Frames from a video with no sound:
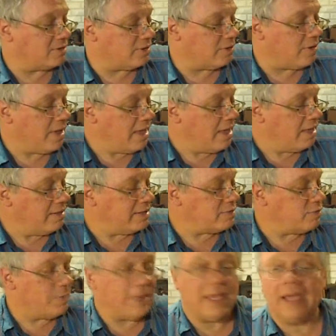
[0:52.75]
So
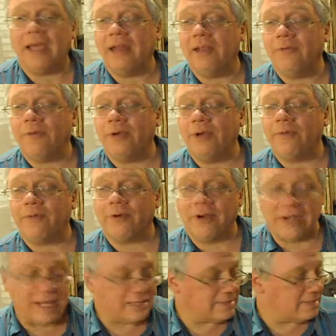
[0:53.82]
this will be handy for you for
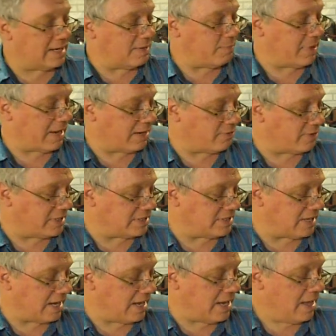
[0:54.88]
next St.
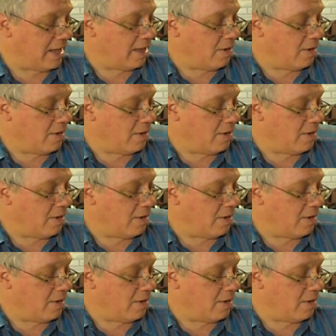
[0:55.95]
Patrick's Day.